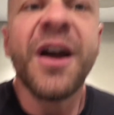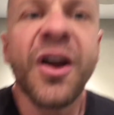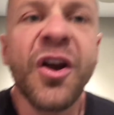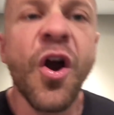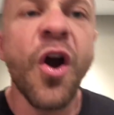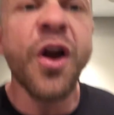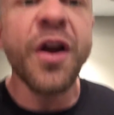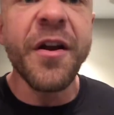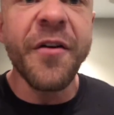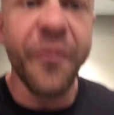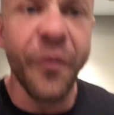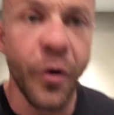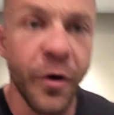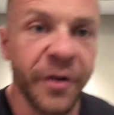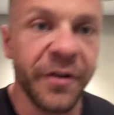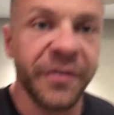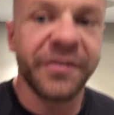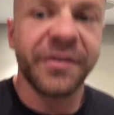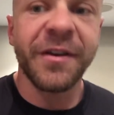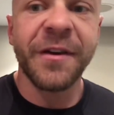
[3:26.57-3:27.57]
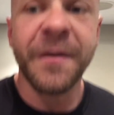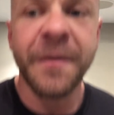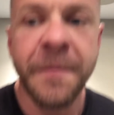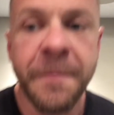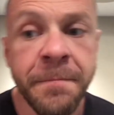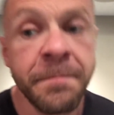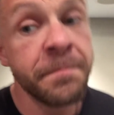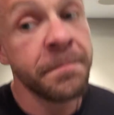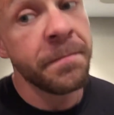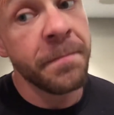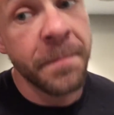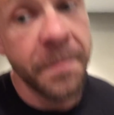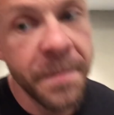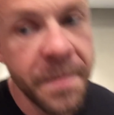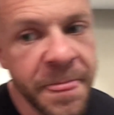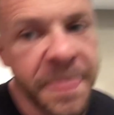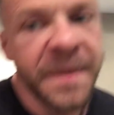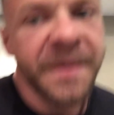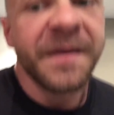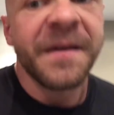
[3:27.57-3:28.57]
Carnivores,
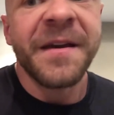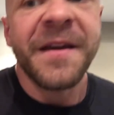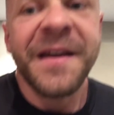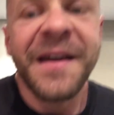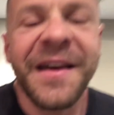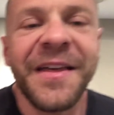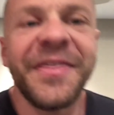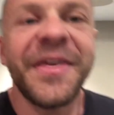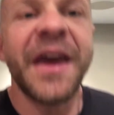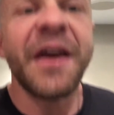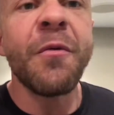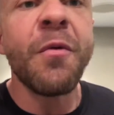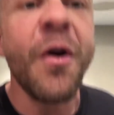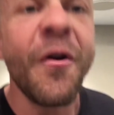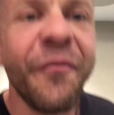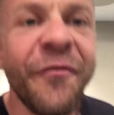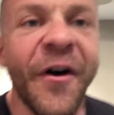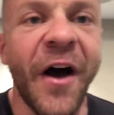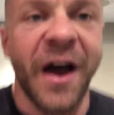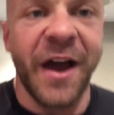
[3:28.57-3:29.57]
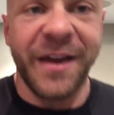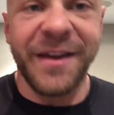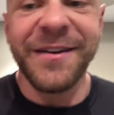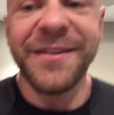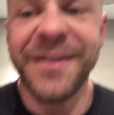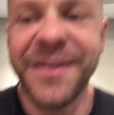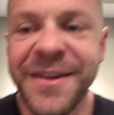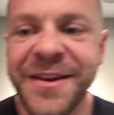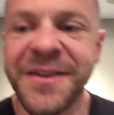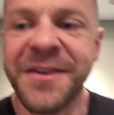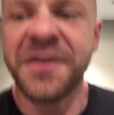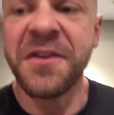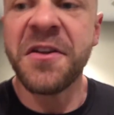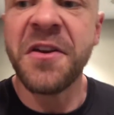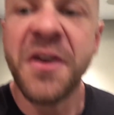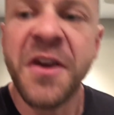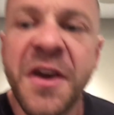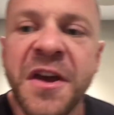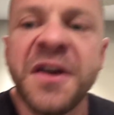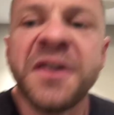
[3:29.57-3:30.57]
they will find
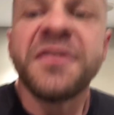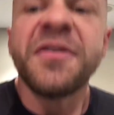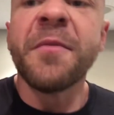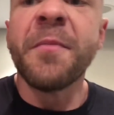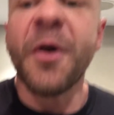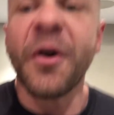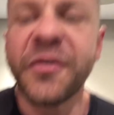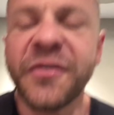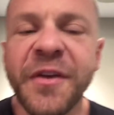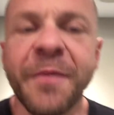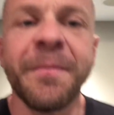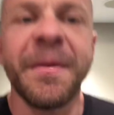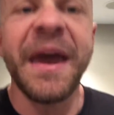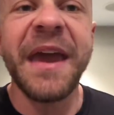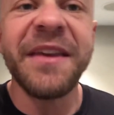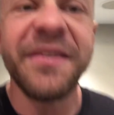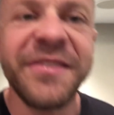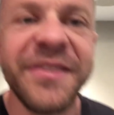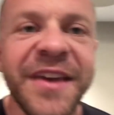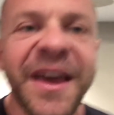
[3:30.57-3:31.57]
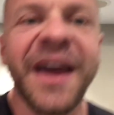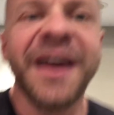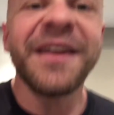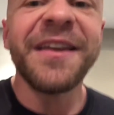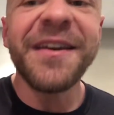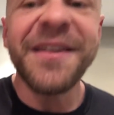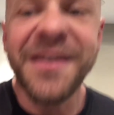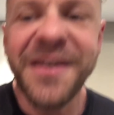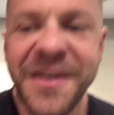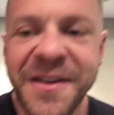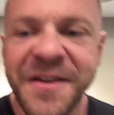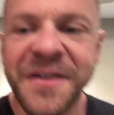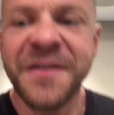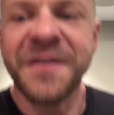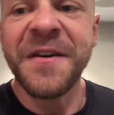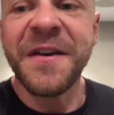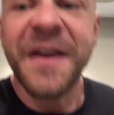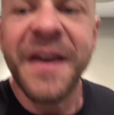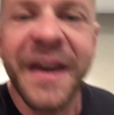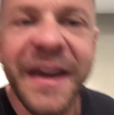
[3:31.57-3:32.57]
the most emaciated,
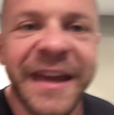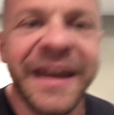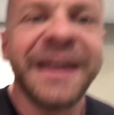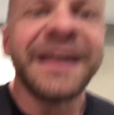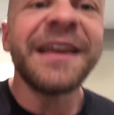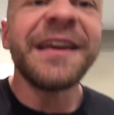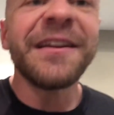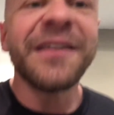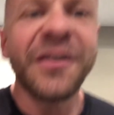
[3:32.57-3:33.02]
eating